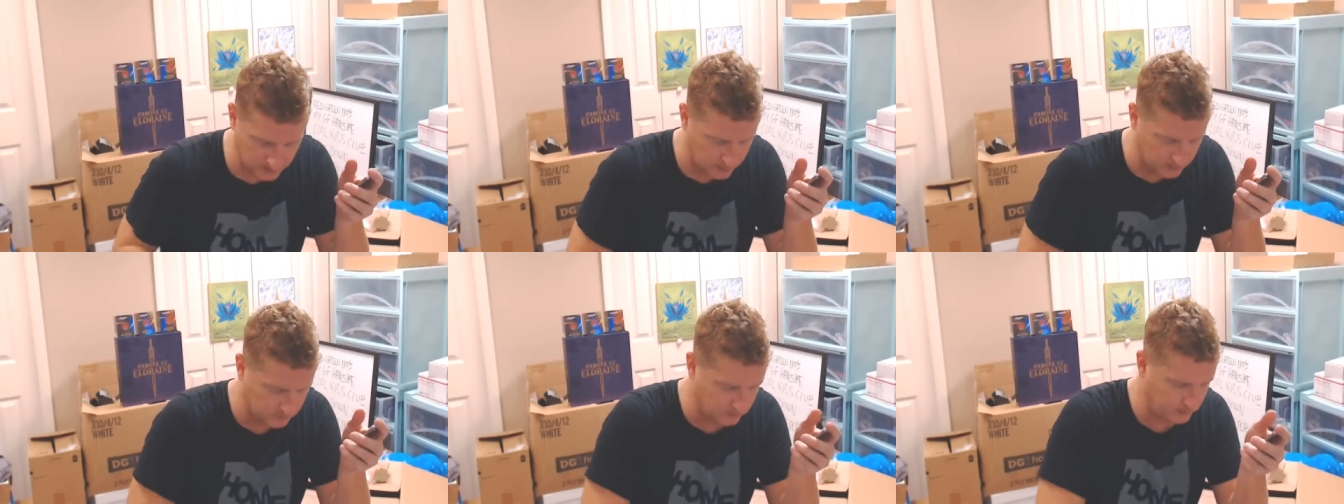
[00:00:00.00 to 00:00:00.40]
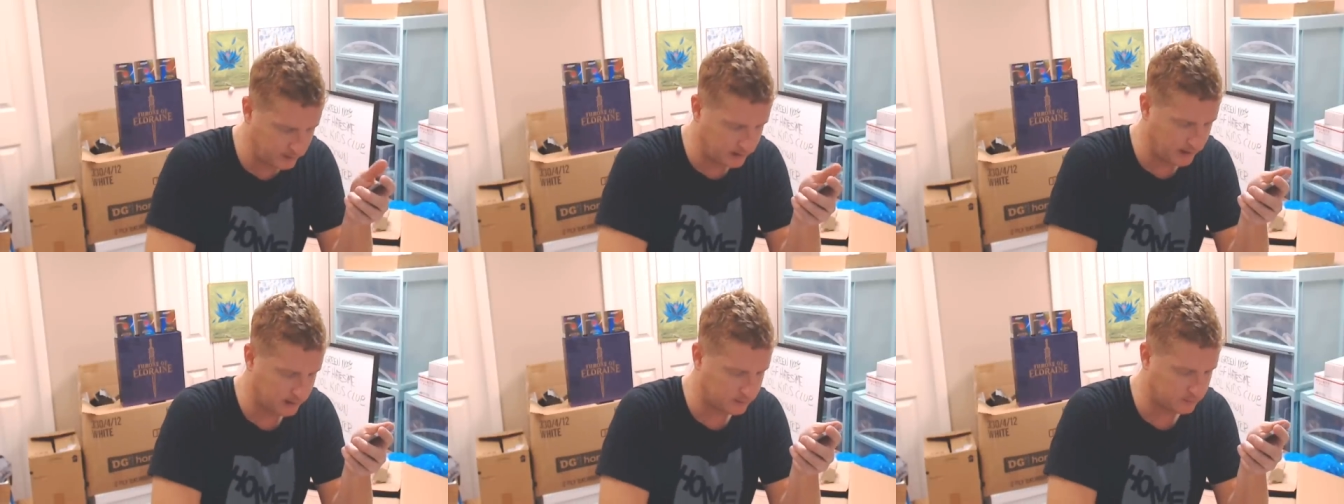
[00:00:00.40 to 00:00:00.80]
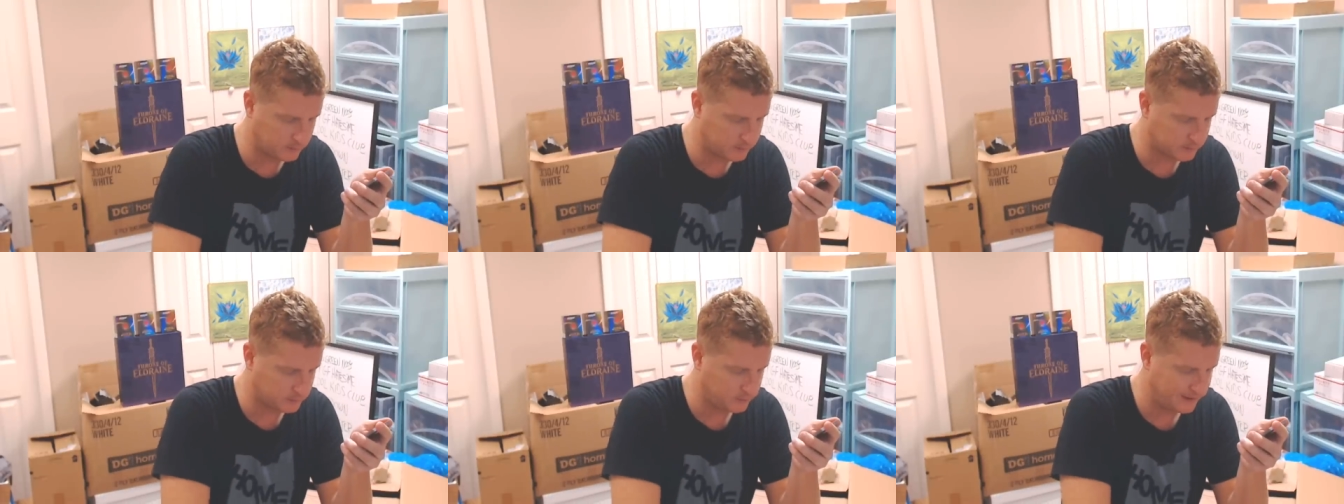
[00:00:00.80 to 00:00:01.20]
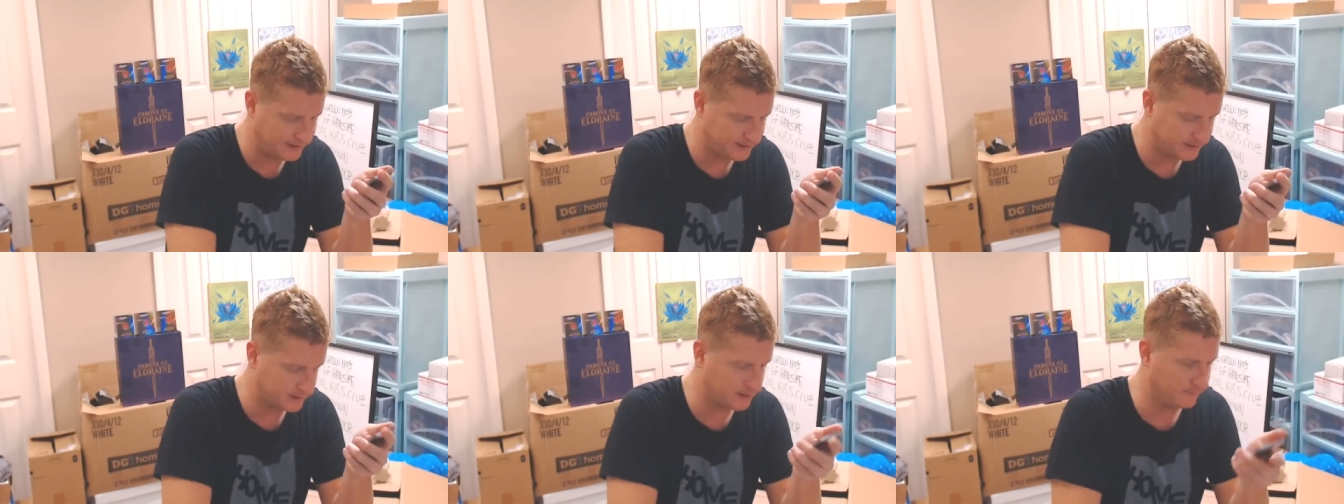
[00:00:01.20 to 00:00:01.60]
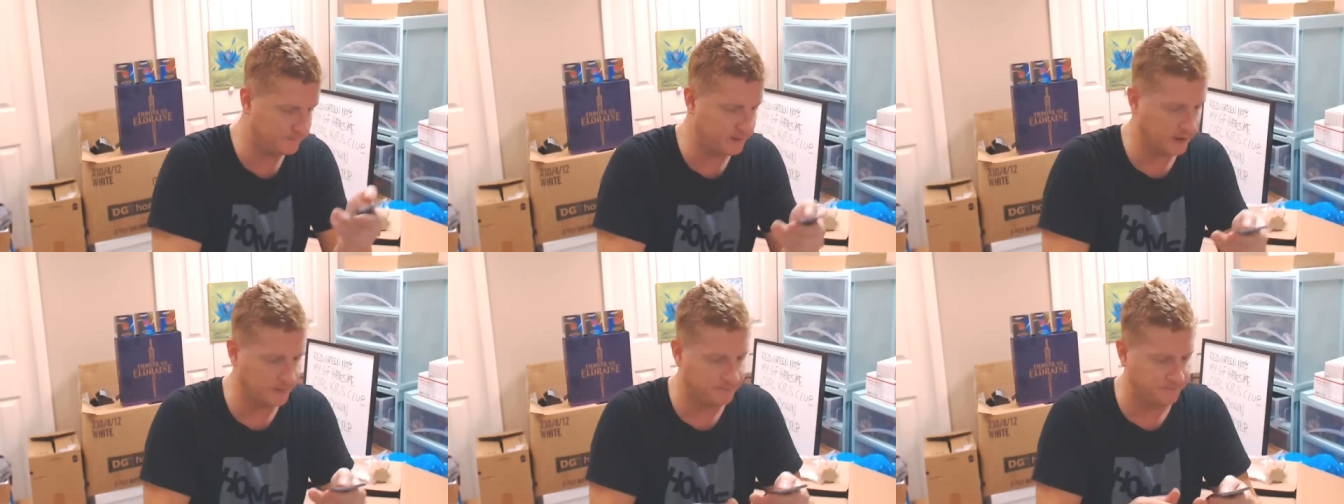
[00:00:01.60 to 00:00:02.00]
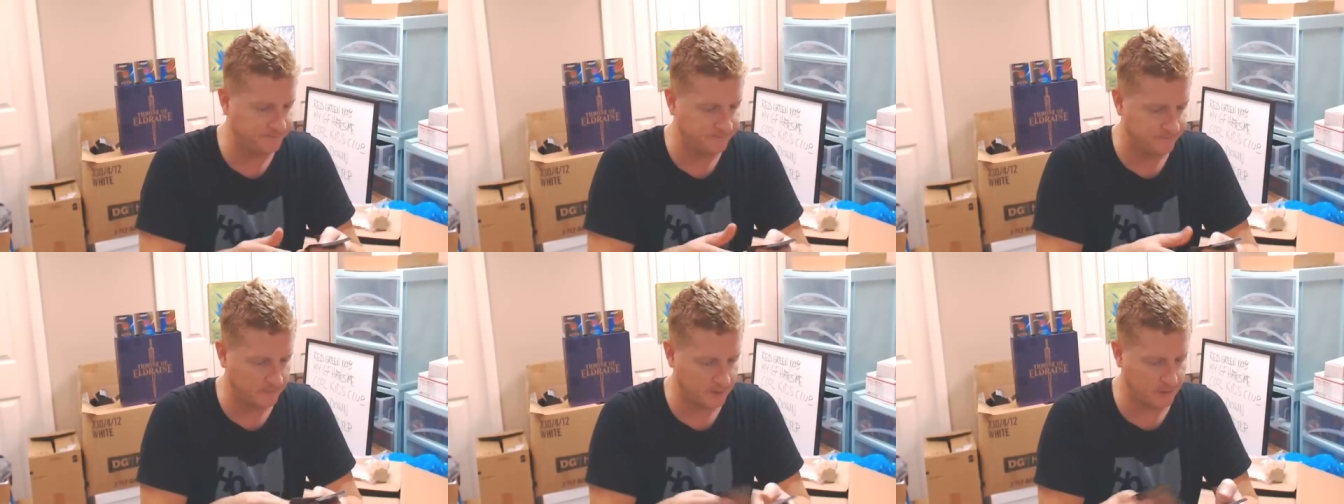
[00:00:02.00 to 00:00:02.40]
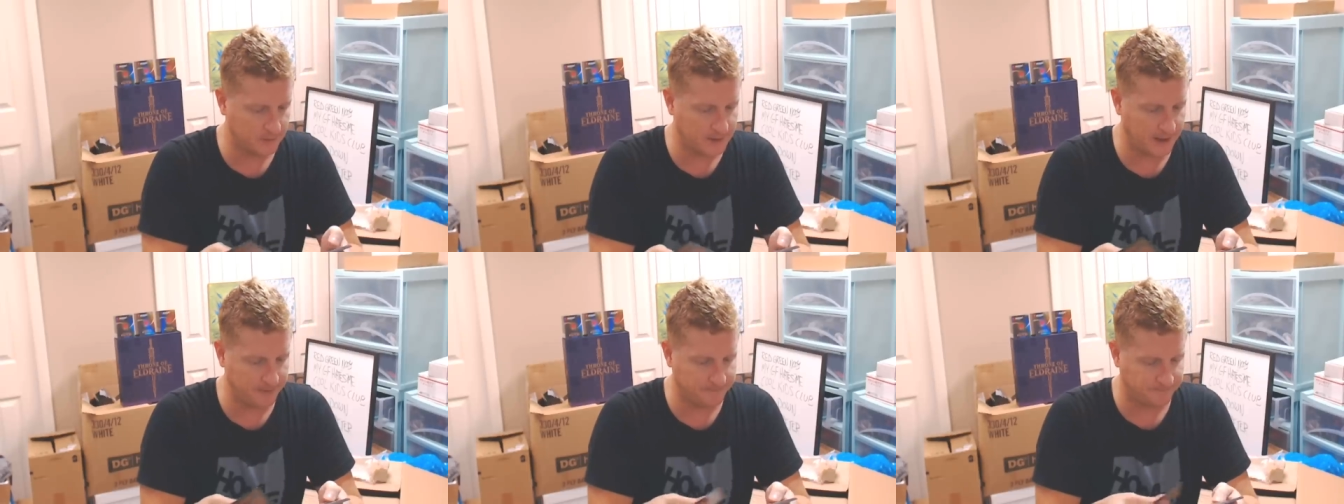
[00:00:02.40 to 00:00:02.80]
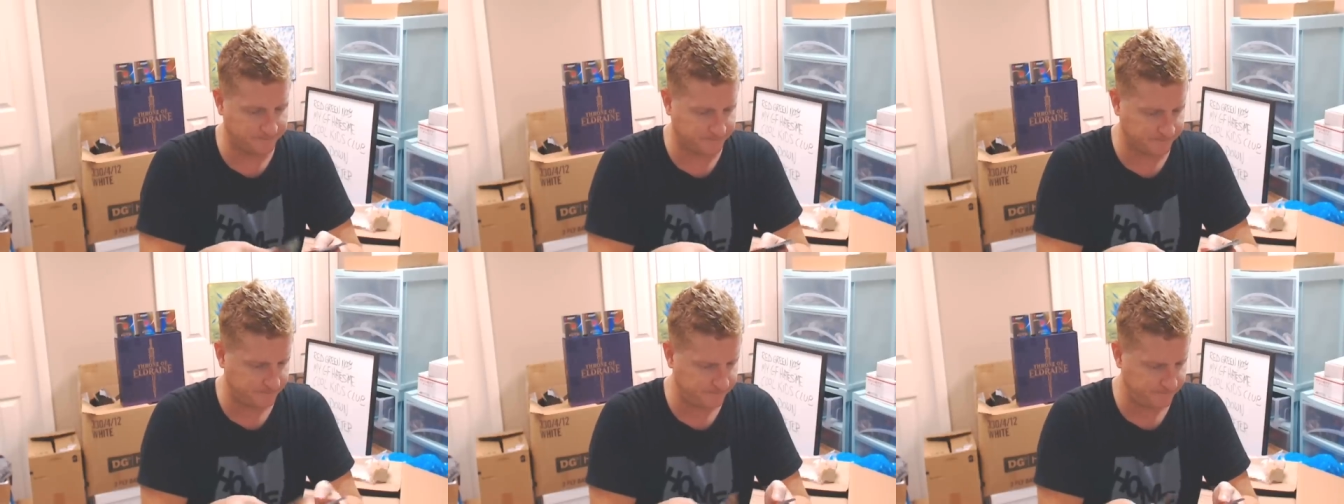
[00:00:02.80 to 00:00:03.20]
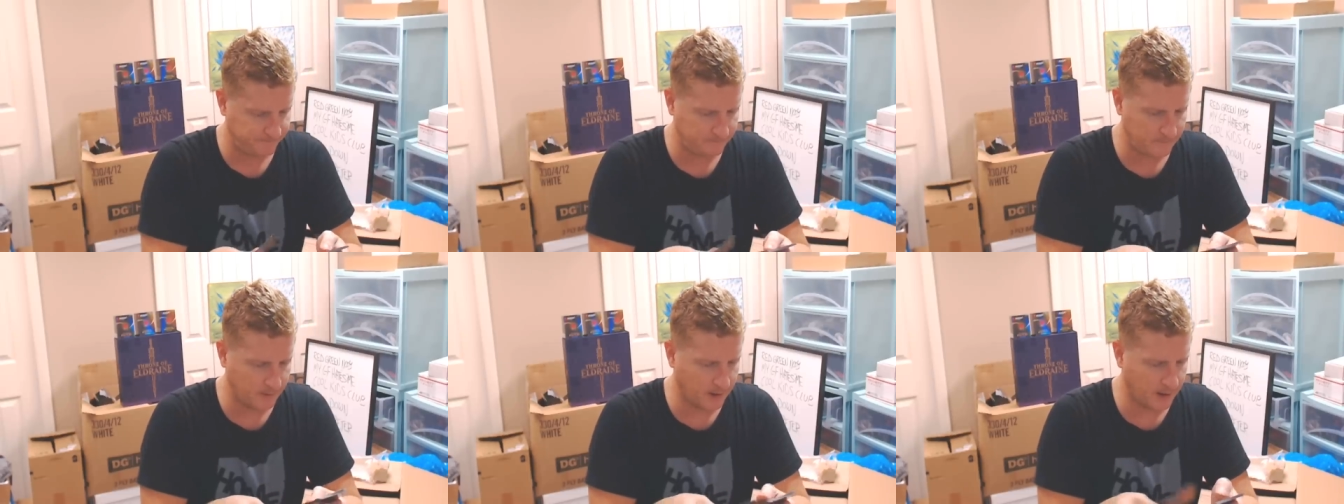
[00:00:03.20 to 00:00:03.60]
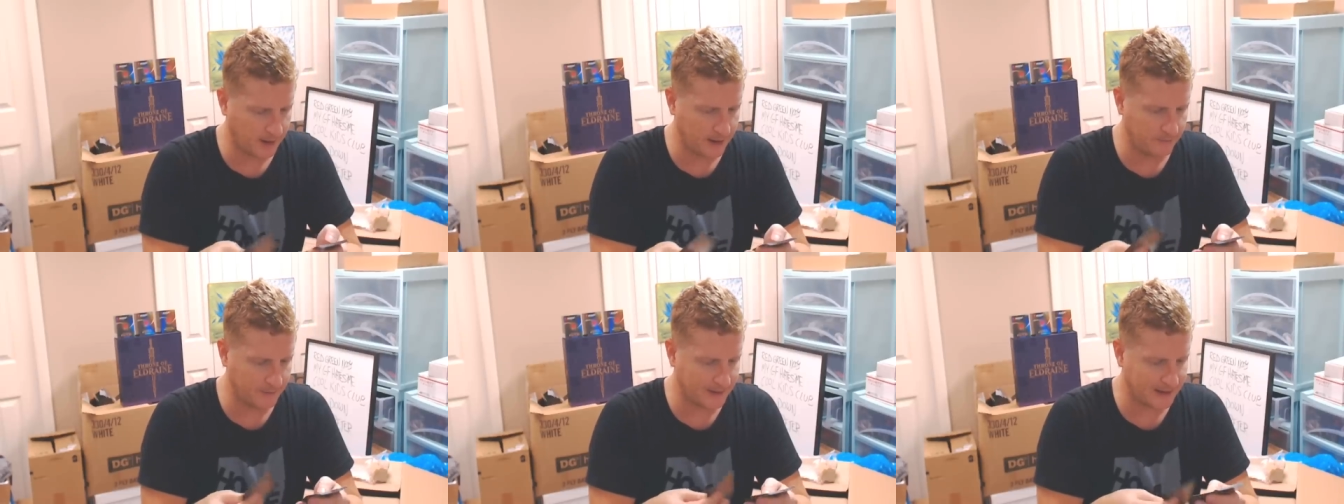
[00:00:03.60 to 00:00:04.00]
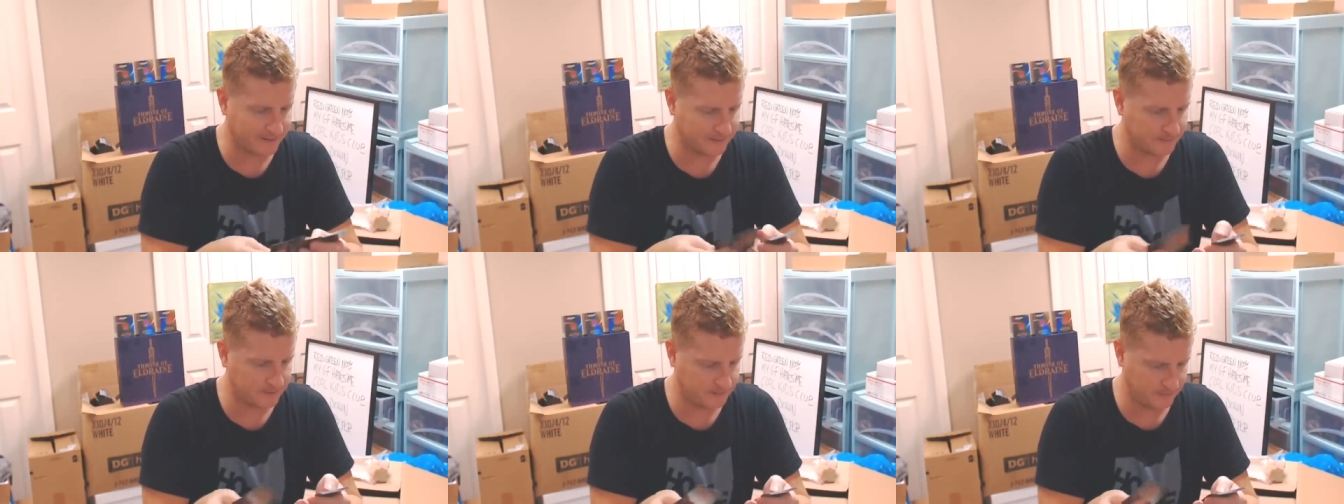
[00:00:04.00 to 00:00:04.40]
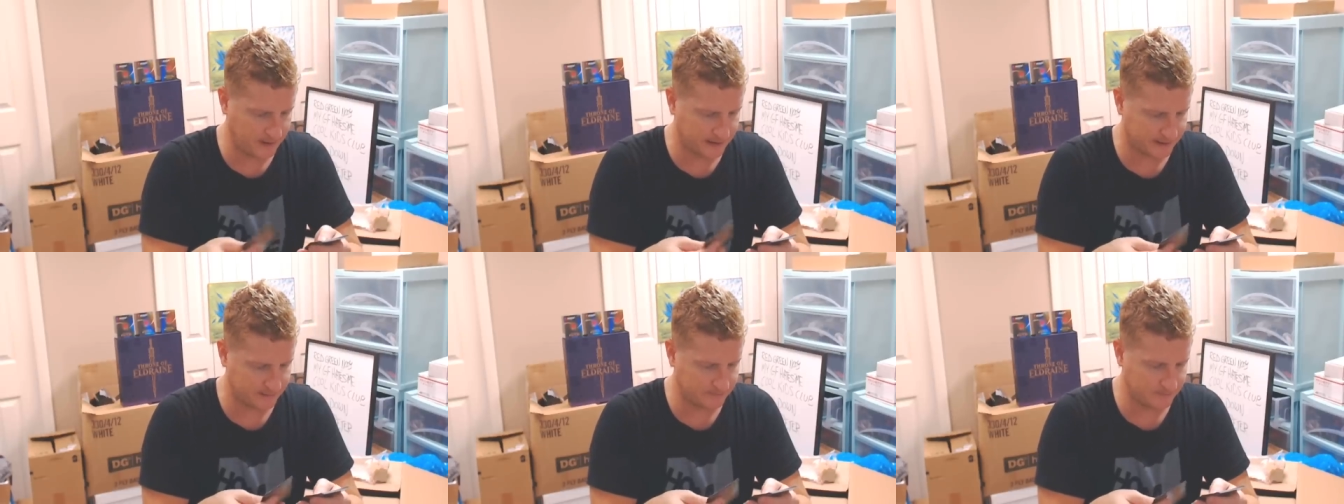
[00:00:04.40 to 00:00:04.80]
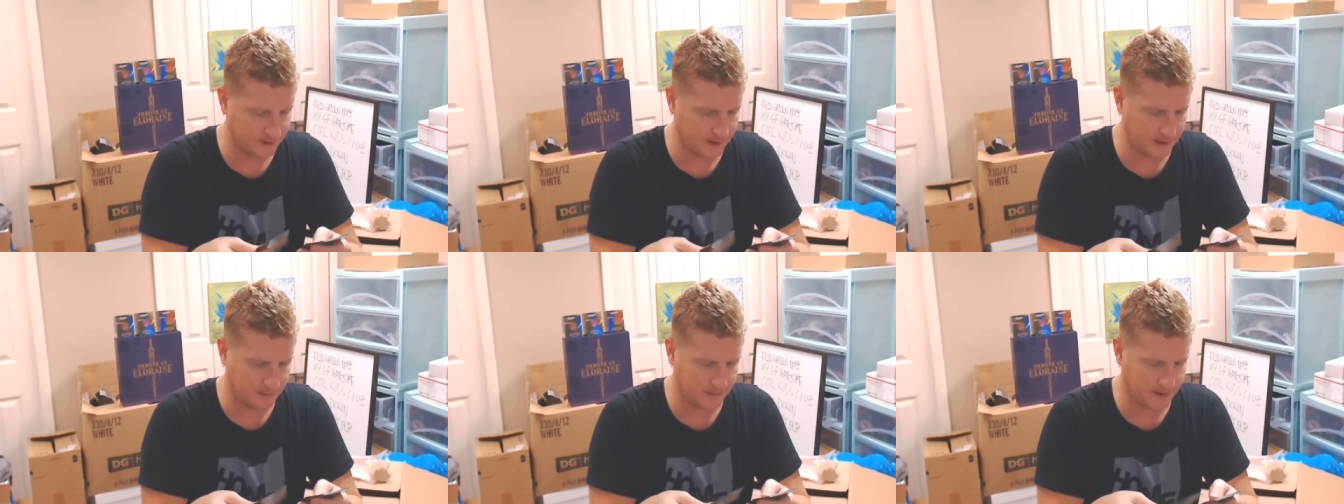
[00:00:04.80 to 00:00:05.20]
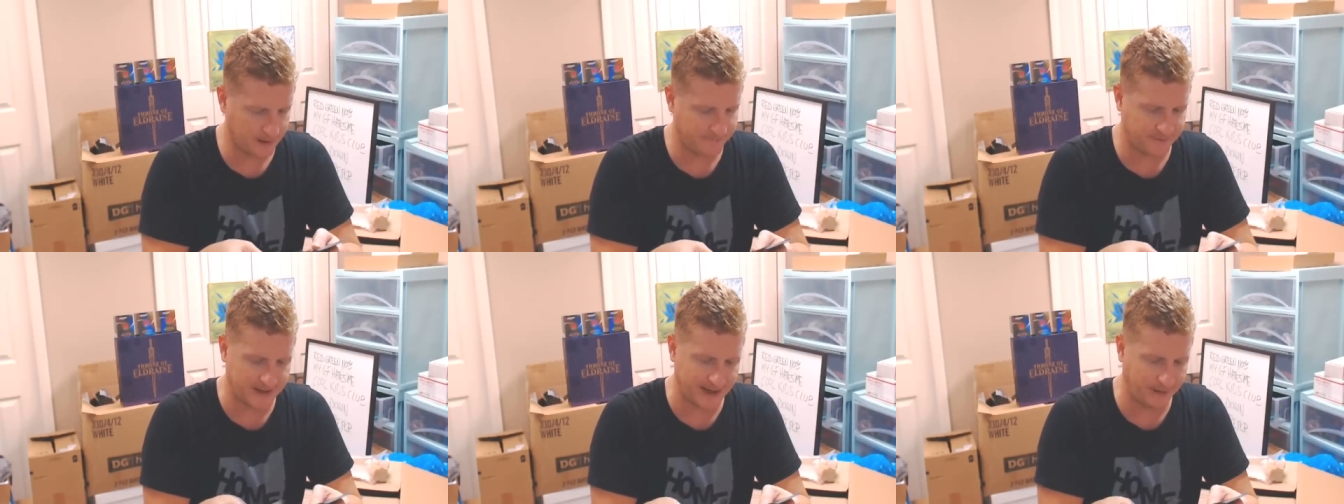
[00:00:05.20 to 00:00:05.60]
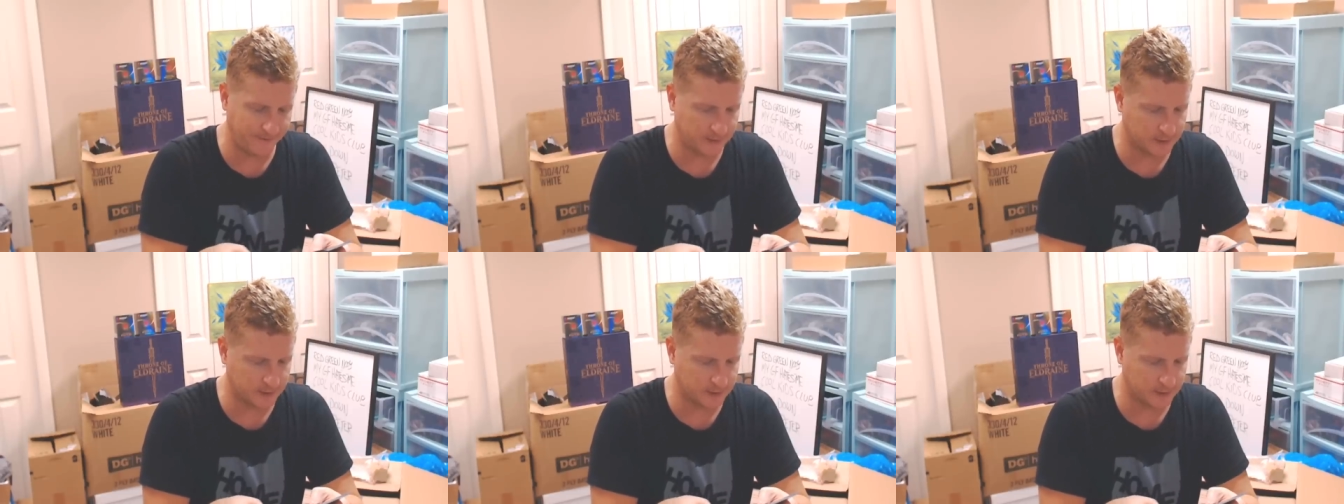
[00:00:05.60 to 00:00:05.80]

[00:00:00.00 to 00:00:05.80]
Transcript: really like just crazy stuff there. Okay. All right, we got some. We got some. Uh, we, I forget how these